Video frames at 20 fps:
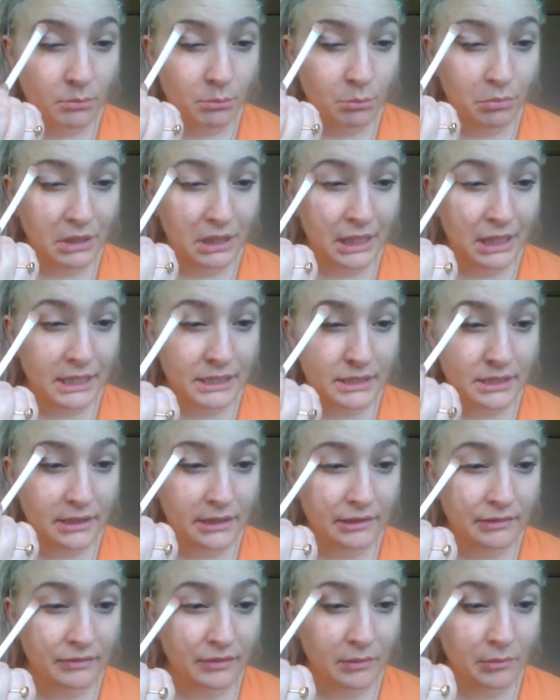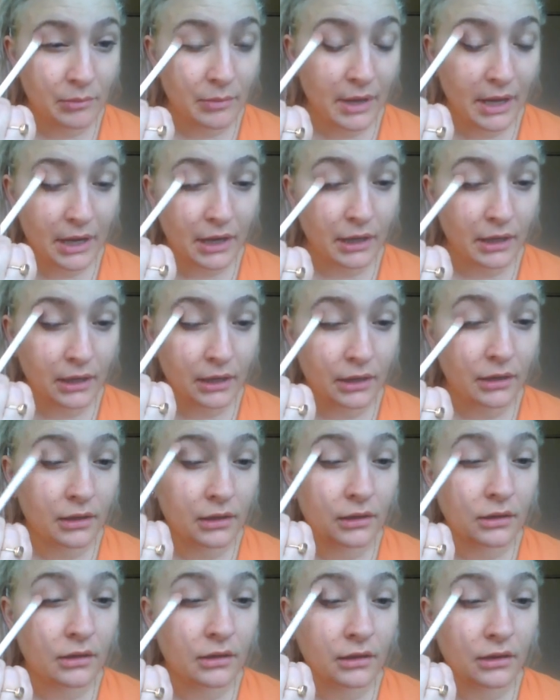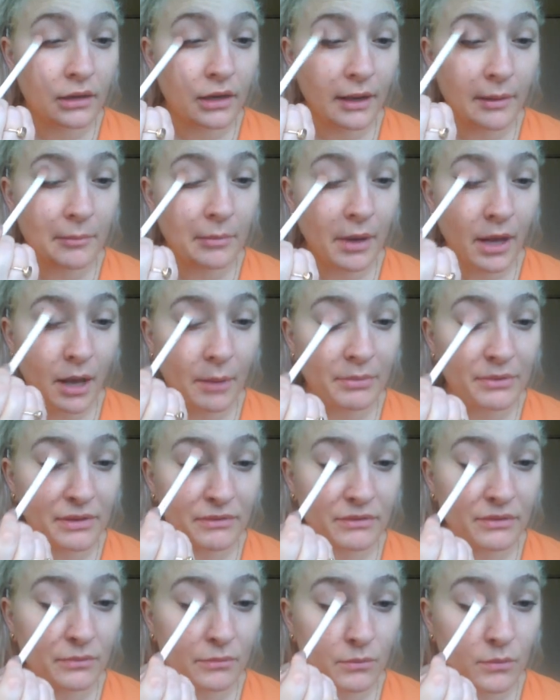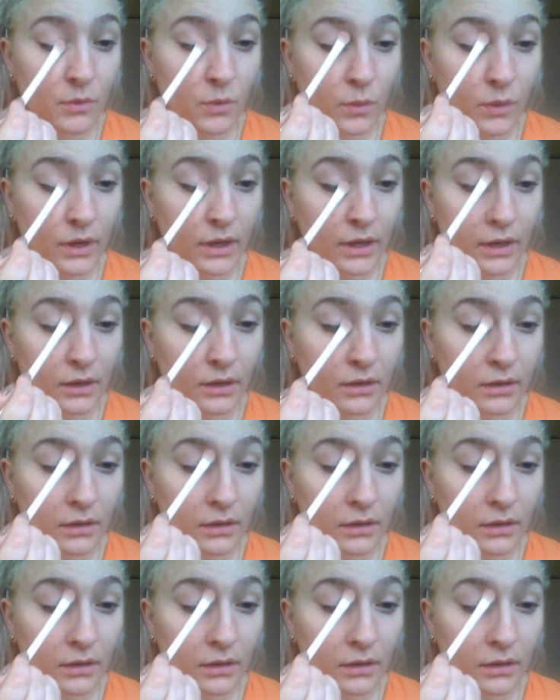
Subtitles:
blend even better and pop even more.